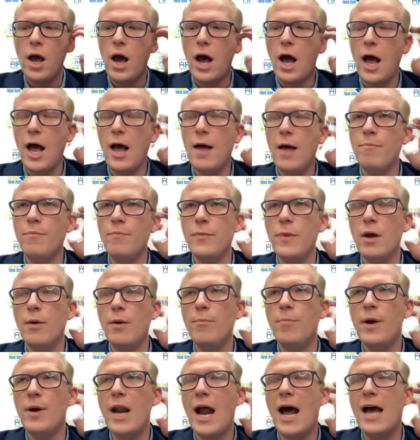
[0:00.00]

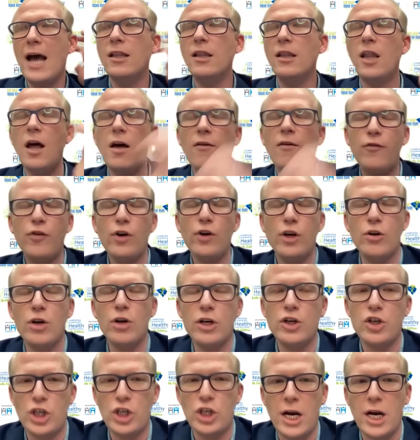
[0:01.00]
But I'd love for you
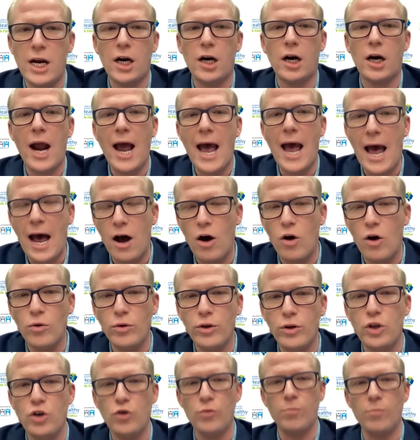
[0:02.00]
to share how
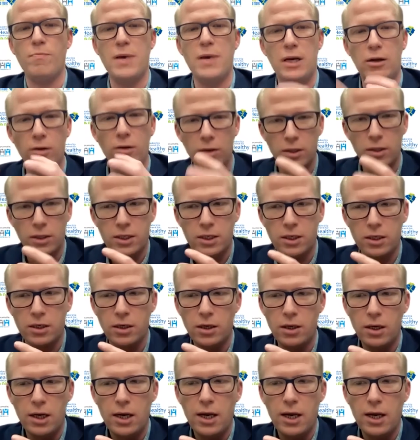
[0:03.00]
you built